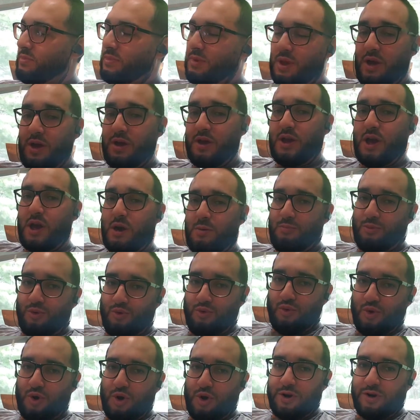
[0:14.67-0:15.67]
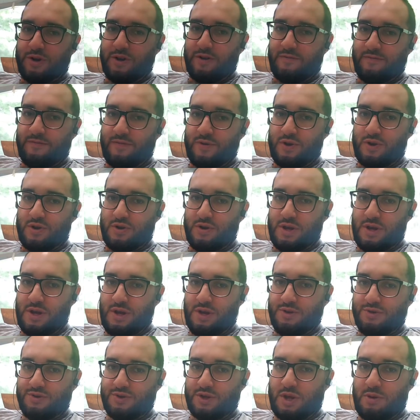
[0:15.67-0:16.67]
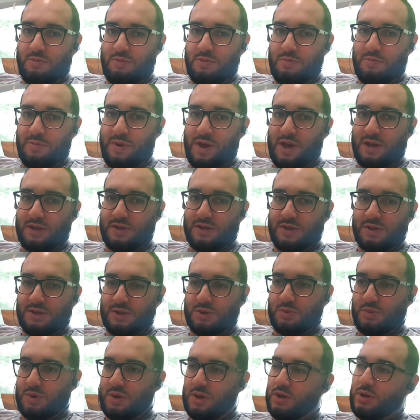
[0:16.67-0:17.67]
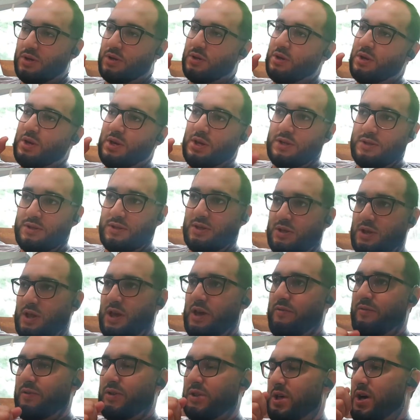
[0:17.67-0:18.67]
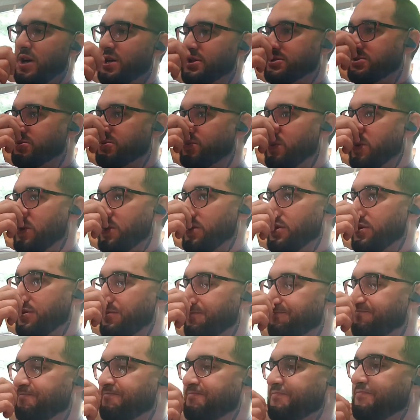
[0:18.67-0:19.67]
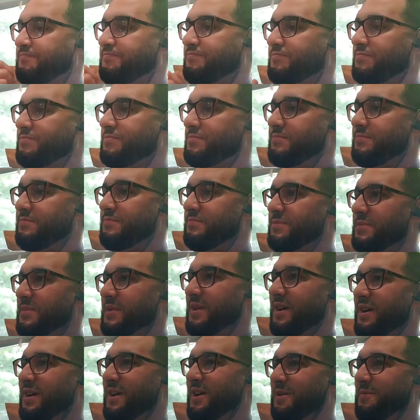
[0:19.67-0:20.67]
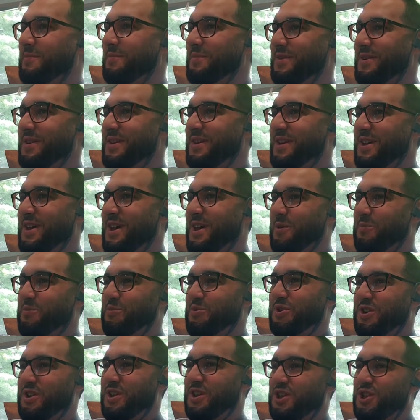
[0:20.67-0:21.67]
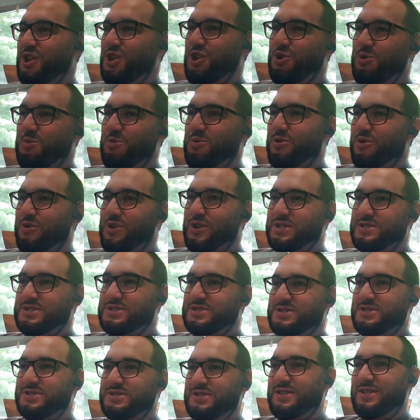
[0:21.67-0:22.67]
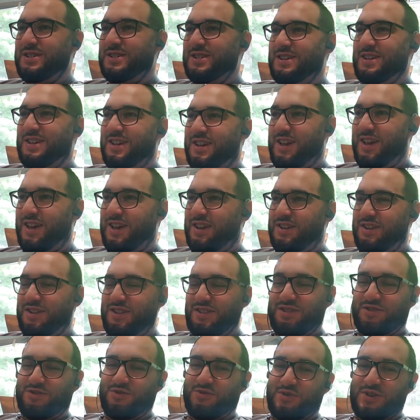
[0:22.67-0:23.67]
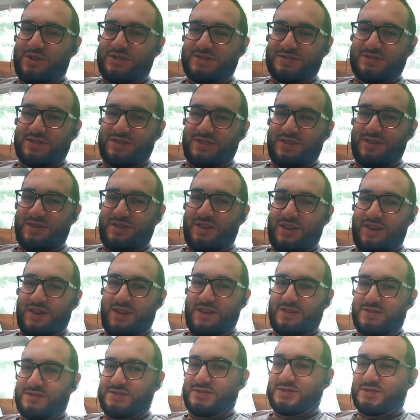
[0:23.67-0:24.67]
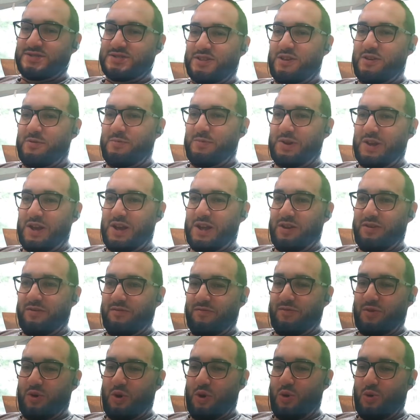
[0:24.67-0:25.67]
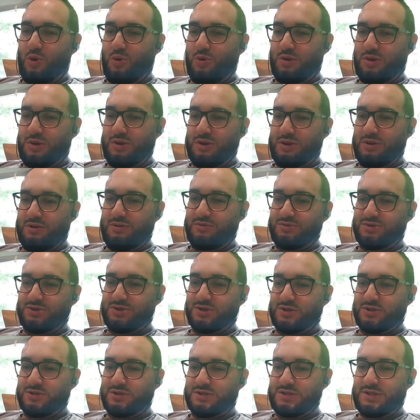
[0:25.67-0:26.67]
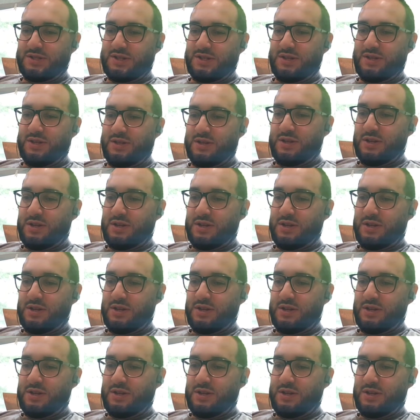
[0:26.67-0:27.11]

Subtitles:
I got Marauding for Your Ears coming back this week. Didn't have it last week. A pretty humorous and interesting case coming out of Oakland, New Jersey,